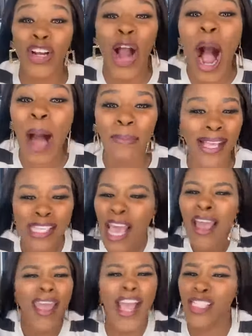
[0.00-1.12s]
the comments,
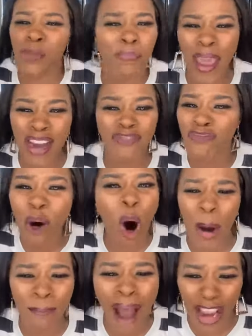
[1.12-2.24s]
it's been
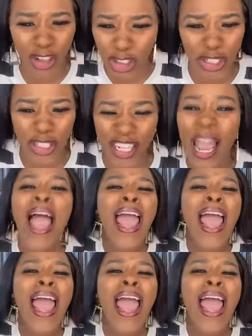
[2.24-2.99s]
for my good.